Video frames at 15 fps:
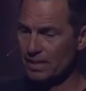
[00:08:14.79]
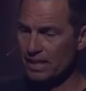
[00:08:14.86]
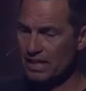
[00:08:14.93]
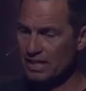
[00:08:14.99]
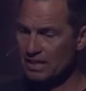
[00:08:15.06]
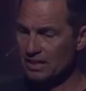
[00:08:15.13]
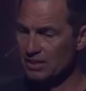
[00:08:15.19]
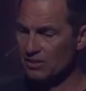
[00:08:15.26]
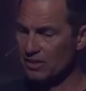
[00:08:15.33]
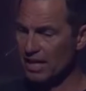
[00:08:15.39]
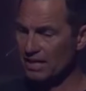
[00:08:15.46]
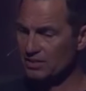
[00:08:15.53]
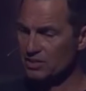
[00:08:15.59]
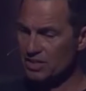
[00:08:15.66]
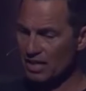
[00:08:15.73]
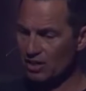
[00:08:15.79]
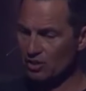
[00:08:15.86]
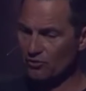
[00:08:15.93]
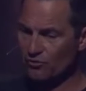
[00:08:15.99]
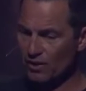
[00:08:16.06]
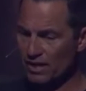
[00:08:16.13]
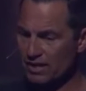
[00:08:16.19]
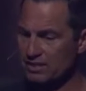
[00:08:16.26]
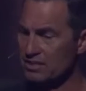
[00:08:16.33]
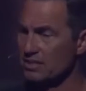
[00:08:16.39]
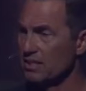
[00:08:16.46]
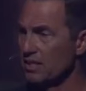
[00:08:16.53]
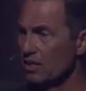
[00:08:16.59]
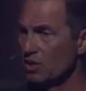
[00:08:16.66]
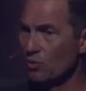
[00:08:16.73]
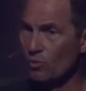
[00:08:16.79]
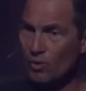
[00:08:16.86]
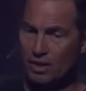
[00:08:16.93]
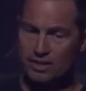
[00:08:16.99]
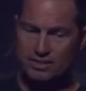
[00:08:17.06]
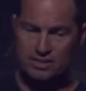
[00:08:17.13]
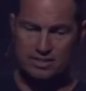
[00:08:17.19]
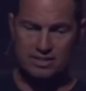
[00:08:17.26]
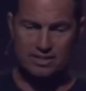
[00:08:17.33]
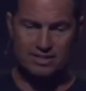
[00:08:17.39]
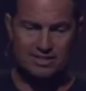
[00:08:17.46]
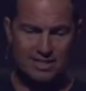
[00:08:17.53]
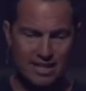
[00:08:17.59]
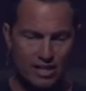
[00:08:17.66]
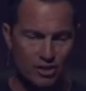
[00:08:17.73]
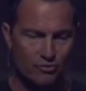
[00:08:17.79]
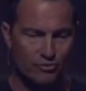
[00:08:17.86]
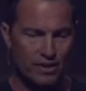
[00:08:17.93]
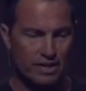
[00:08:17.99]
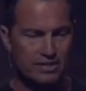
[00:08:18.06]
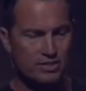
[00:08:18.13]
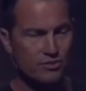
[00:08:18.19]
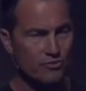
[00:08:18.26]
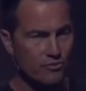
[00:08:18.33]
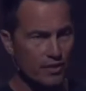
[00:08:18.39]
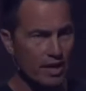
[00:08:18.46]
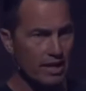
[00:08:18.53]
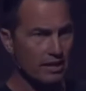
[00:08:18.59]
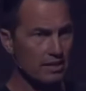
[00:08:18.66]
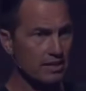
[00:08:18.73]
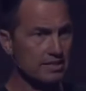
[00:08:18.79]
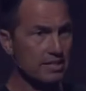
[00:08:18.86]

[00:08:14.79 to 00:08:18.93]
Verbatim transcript: And that sacrifice was the sacrifice of faith.